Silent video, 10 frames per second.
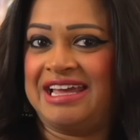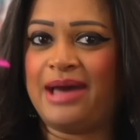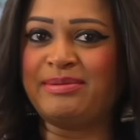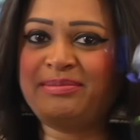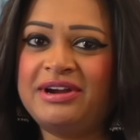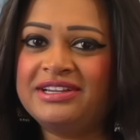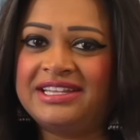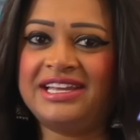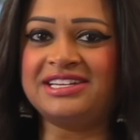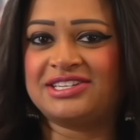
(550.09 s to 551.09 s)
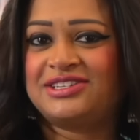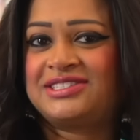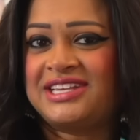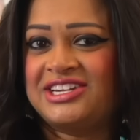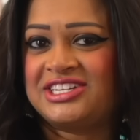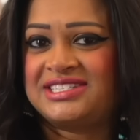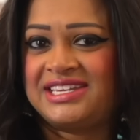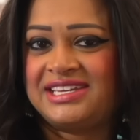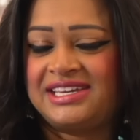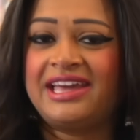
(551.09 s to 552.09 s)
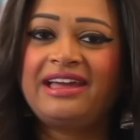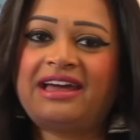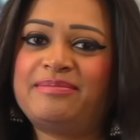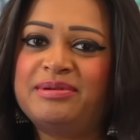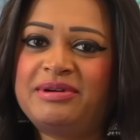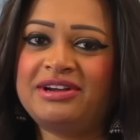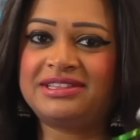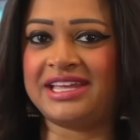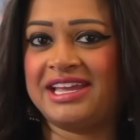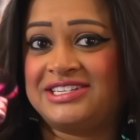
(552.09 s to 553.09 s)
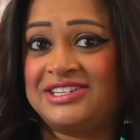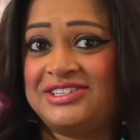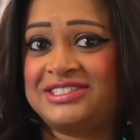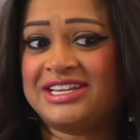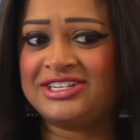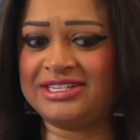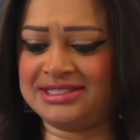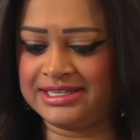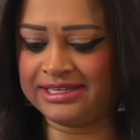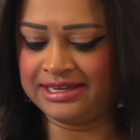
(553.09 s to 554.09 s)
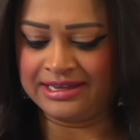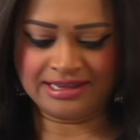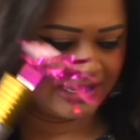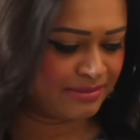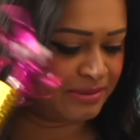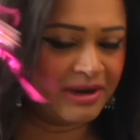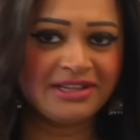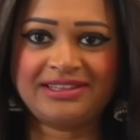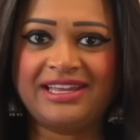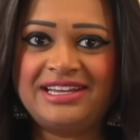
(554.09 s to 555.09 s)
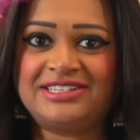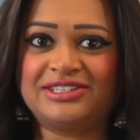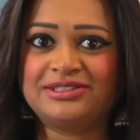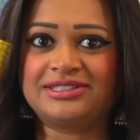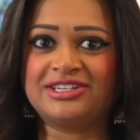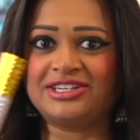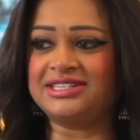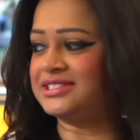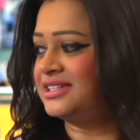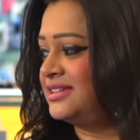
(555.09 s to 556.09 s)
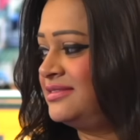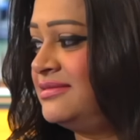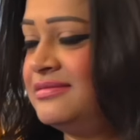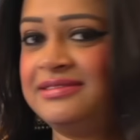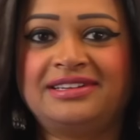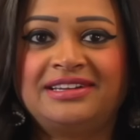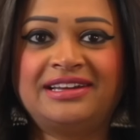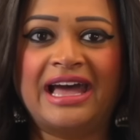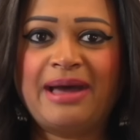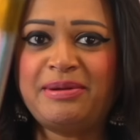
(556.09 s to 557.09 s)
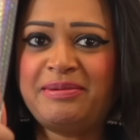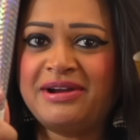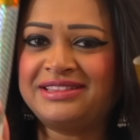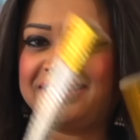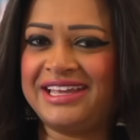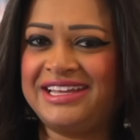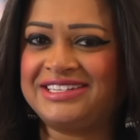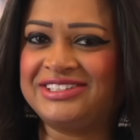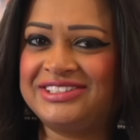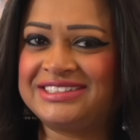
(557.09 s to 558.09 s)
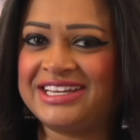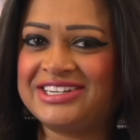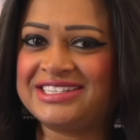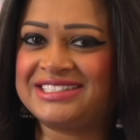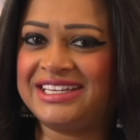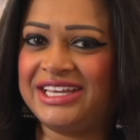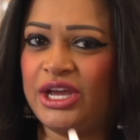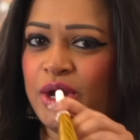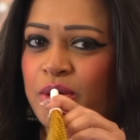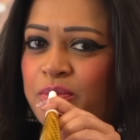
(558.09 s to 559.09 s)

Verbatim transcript: Happy birthday to Sanjay C. Happy birthday to Sanjay C. Happy birthday to Sanjay C. Happy birthday to Sanjay C.